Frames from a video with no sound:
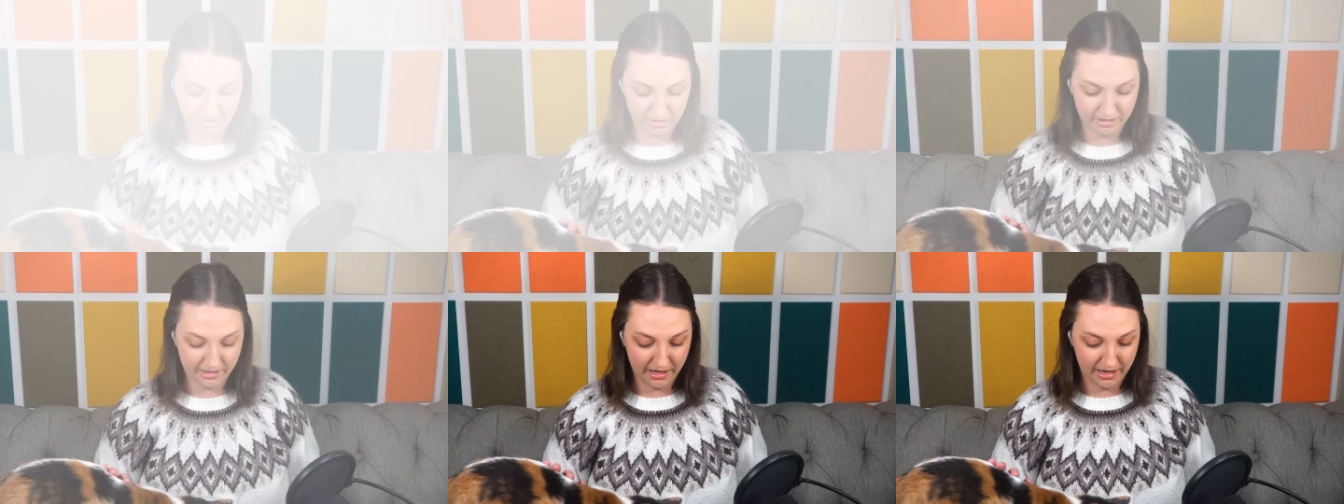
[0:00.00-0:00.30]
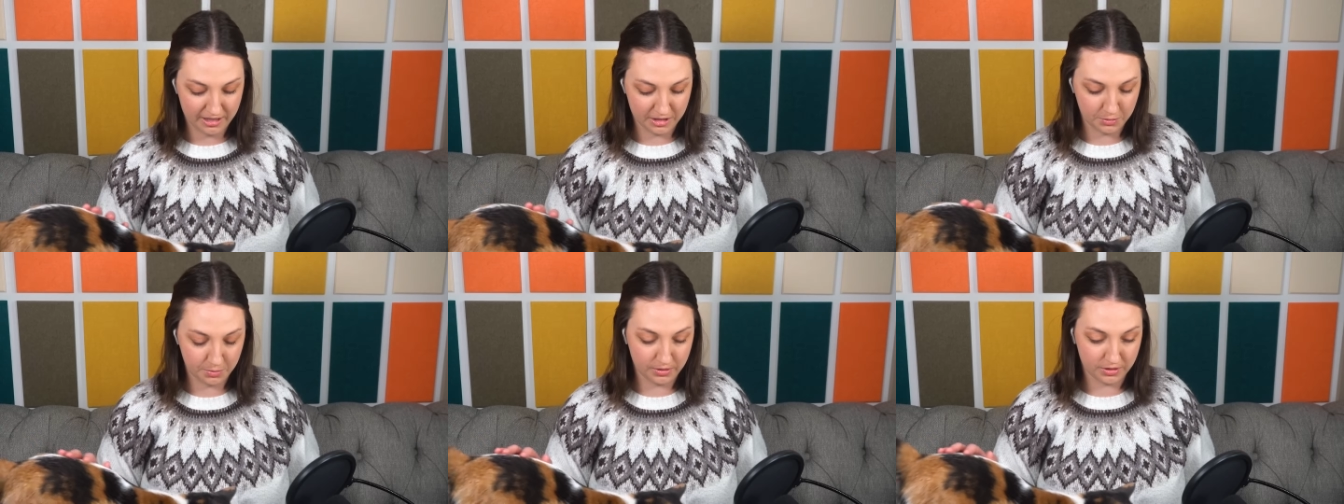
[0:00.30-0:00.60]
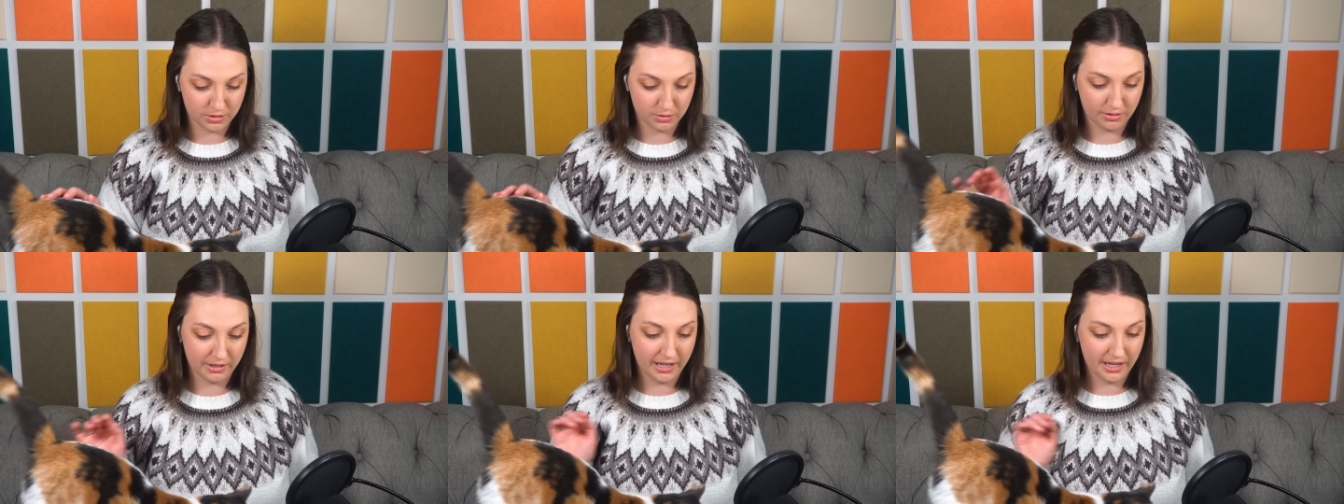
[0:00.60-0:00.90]
Our guest,
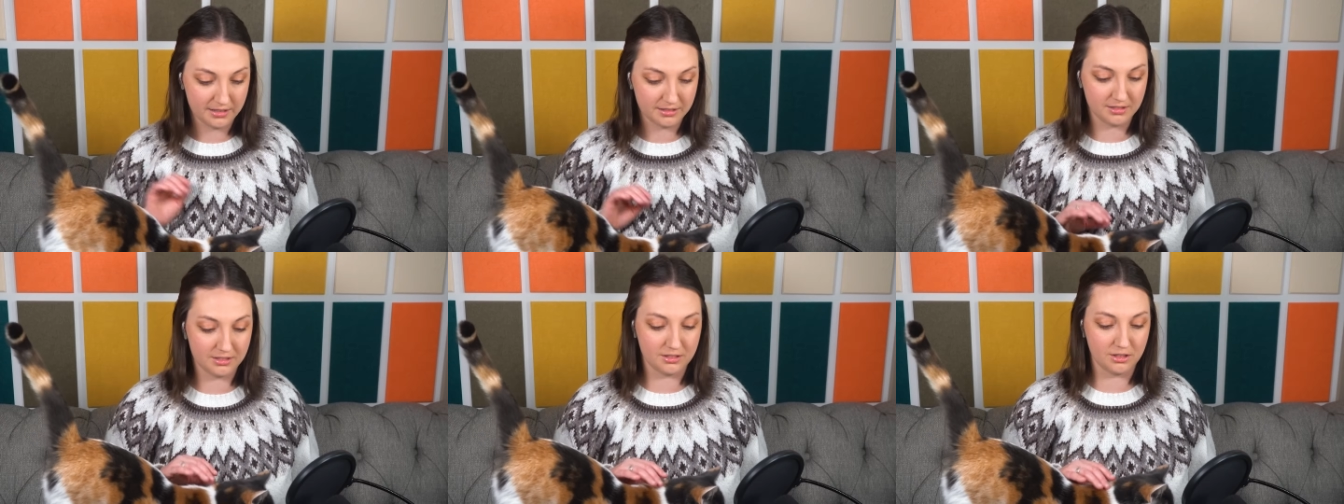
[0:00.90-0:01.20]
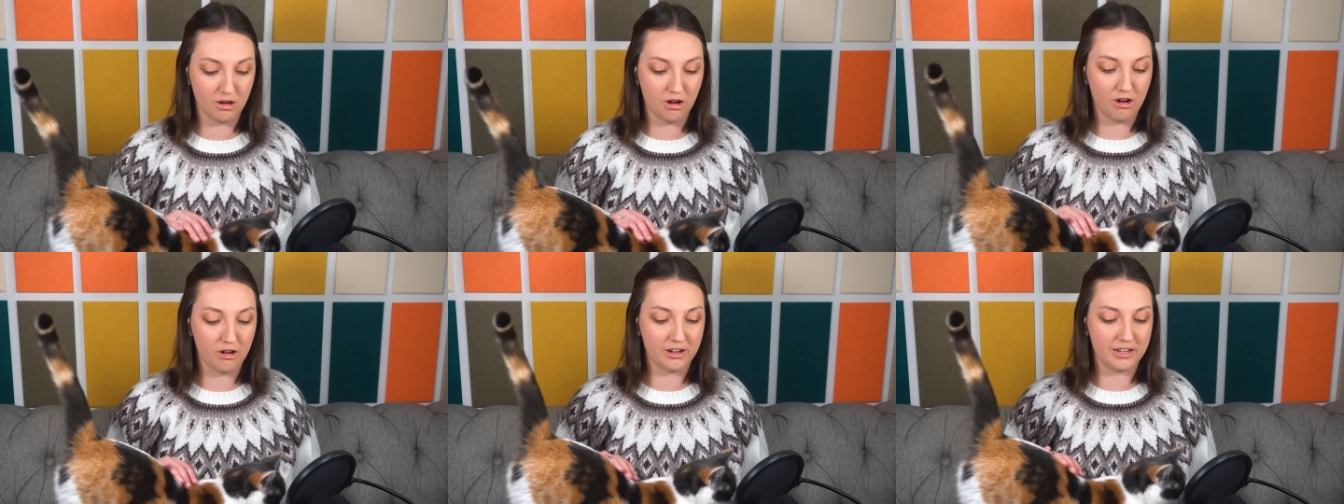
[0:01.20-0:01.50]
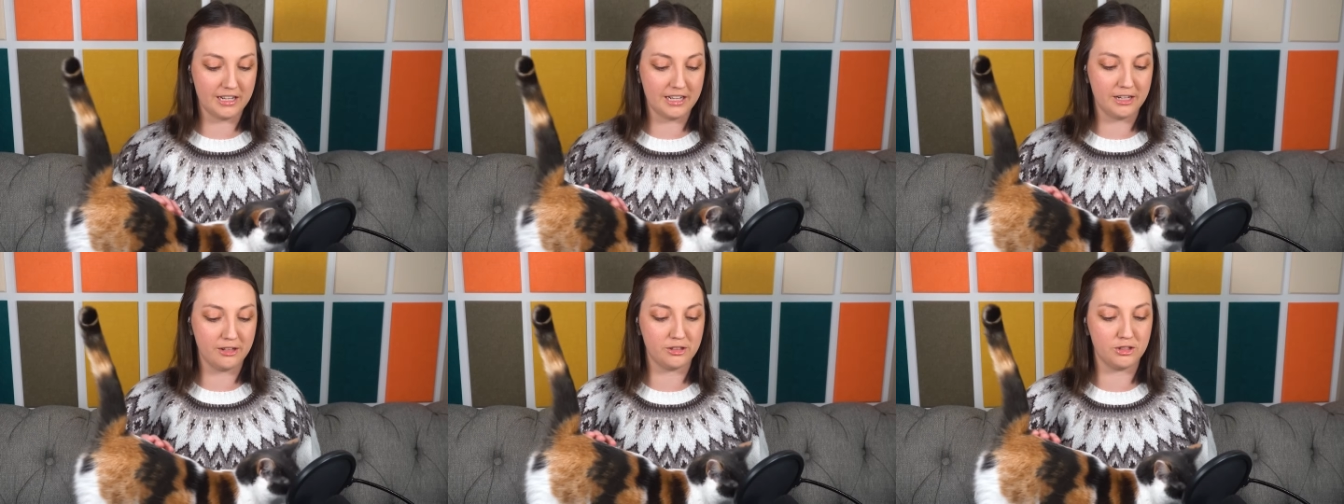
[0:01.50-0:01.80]
special guest is
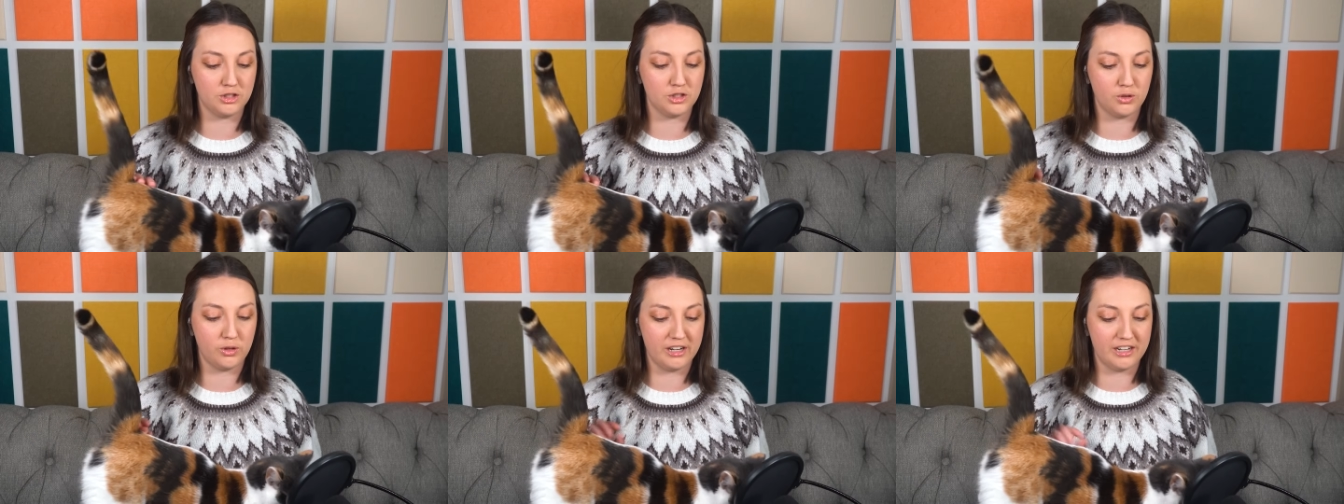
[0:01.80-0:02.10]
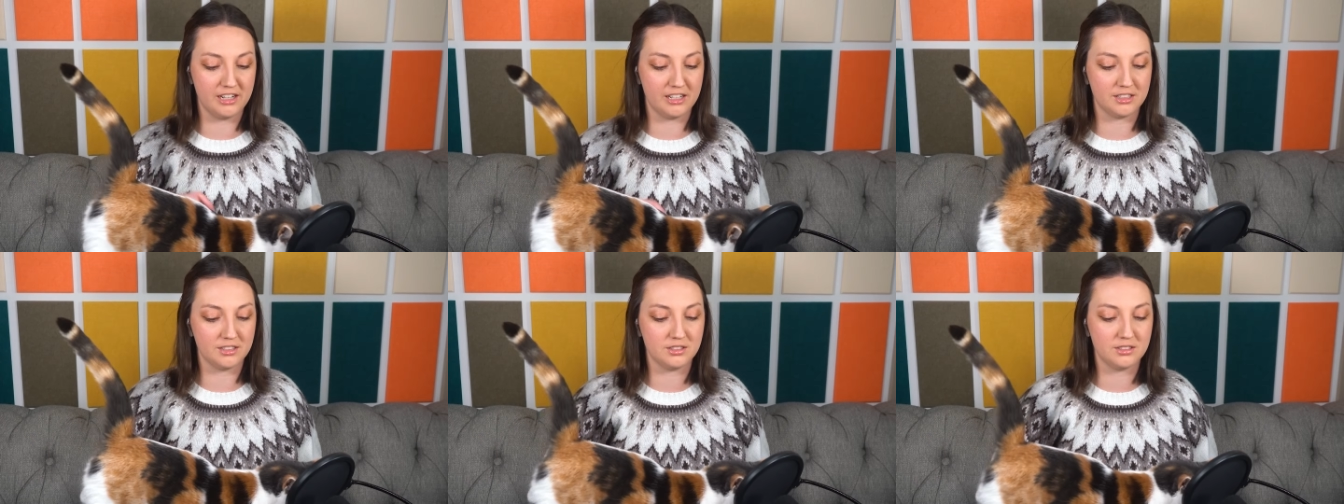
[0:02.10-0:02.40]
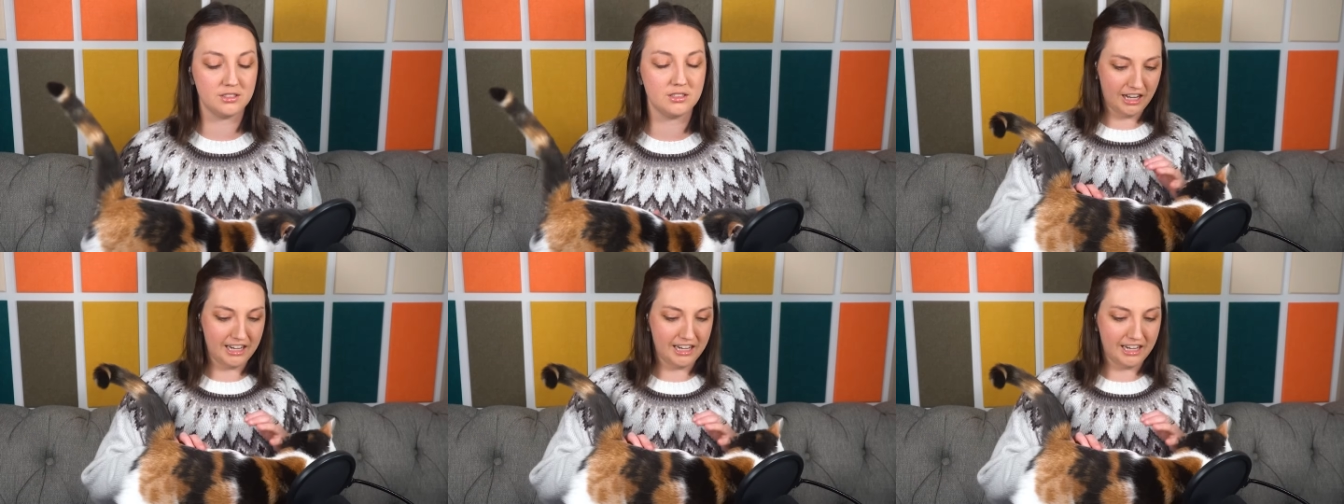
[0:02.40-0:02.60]
already here to join us.